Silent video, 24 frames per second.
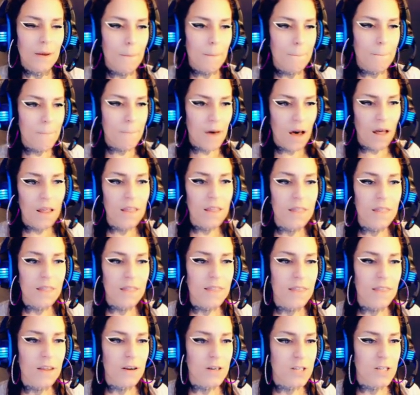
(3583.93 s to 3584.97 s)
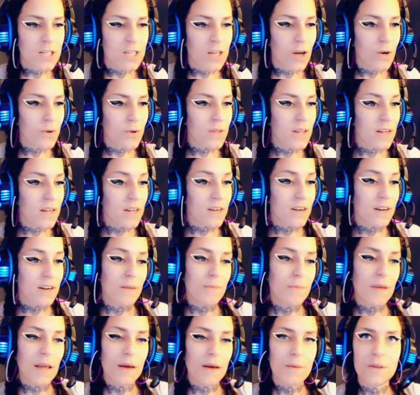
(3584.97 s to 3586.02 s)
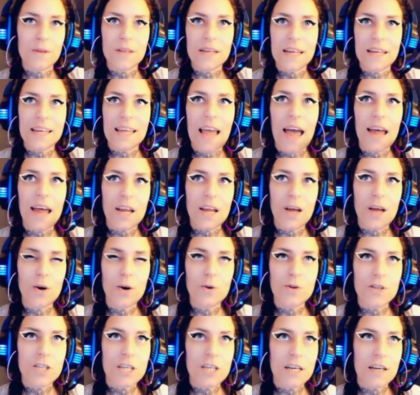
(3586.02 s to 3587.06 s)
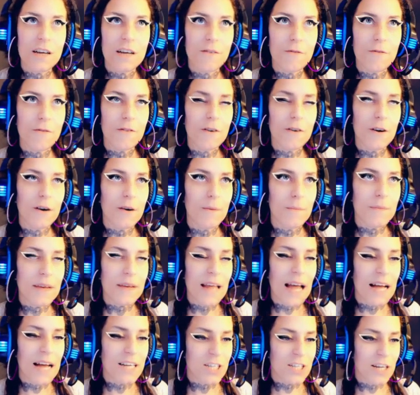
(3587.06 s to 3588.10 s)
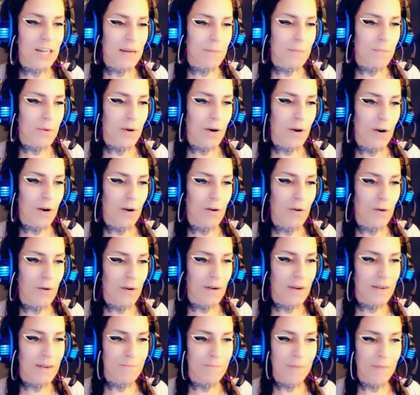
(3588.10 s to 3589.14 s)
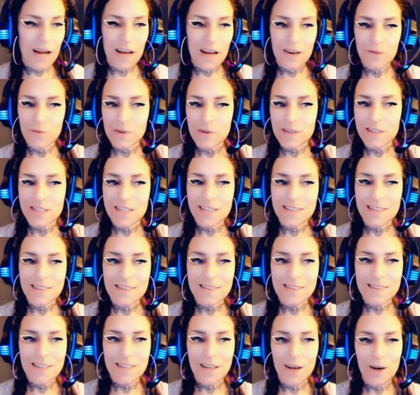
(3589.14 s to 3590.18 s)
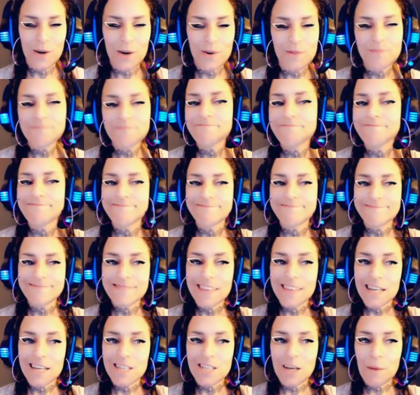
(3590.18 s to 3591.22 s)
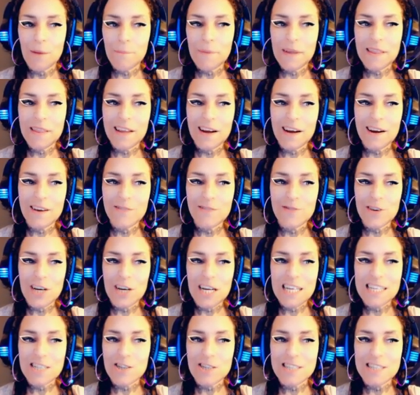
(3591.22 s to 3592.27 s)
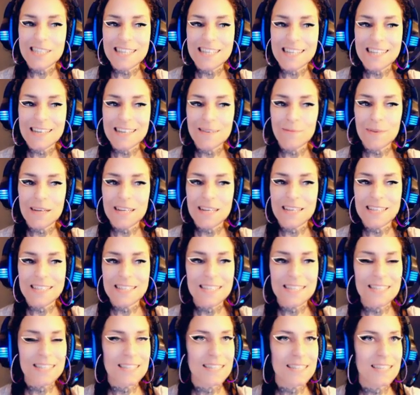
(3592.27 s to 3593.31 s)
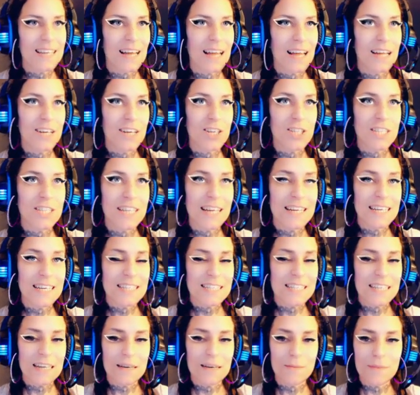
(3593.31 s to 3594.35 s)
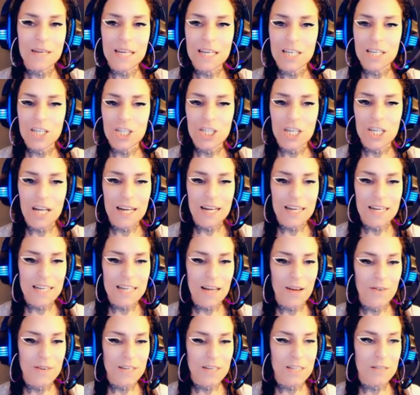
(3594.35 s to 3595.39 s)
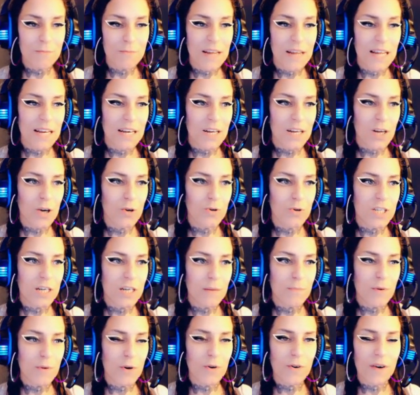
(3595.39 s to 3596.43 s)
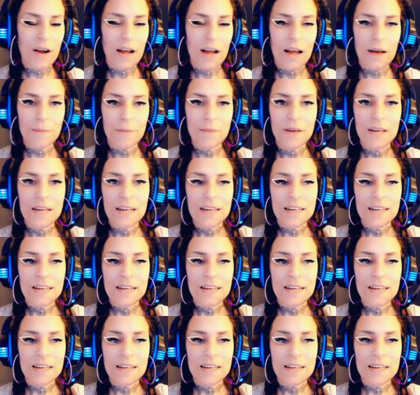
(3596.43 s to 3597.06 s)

month or so that you're going to be able to get coaching from Cash Game Pro Brad Wilson. So jump in there if you're interested, because I understand he's going to be shutting down his main coaching program